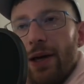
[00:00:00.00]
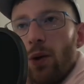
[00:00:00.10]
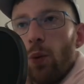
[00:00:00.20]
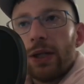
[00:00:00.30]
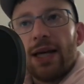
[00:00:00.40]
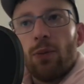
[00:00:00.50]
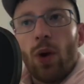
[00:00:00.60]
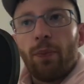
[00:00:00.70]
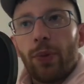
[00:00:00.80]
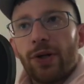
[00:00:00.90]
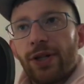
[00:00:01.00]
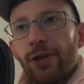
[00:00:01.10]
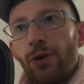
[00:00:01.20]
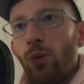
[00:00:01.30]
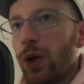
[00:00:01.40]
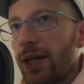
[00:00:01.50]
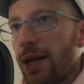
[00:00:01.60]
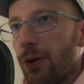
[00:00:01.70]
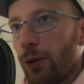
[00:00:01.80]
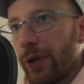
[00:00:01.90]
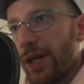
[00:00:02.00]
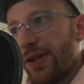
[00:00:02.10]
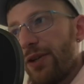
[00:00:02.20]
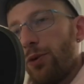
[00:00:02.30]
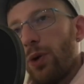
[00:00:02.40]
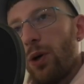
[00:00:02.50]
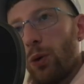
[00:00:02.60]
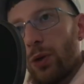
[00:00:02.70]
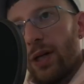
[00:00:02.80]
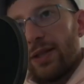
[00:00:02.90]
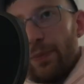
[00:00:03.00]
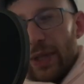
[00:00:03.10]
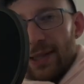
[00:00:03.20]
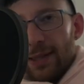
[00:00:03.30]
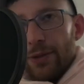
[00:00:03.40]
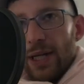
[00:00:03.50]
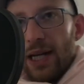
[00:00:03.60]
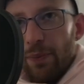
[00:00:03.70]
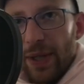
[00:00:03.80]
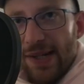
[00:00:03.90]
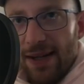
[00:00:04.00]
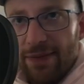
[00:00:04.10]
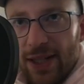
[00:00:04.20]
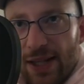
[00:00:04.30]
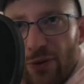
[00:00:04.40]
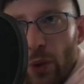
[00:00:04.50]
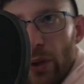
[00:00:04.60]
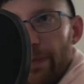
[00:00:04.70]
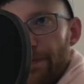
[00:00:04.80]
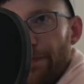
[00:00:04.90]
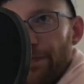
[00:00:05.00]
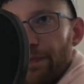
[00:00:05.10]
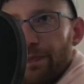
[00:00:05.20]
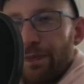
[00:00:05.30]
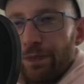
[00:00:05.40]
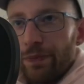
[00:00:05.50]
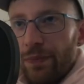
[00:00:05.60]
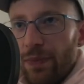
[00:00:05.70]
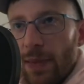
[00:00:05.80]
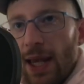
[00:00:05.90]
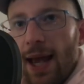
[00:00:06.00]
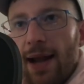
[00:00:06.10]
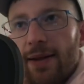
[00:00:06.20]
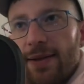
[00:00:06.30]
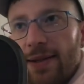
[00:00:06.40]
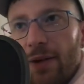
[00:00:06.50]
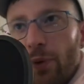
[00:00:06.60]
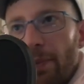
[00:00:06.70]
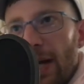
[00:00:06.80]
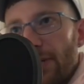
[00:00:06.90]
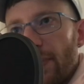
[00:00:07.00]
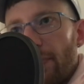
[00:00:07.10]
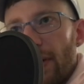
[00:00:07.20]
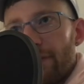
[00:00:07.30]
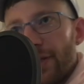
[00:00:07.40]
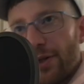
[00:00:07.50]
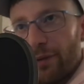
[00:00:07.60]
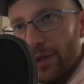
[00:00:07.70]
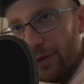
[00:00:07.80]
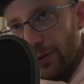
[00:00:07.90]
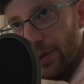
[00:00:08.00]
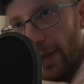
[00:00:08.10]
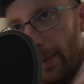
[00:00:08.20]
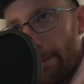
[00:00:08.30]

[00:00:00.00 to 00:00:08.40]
What can one person do? What can a whole nation do? A whole lot. But then you get a passivity as well. And that reminds me a bit of the Soviet Union.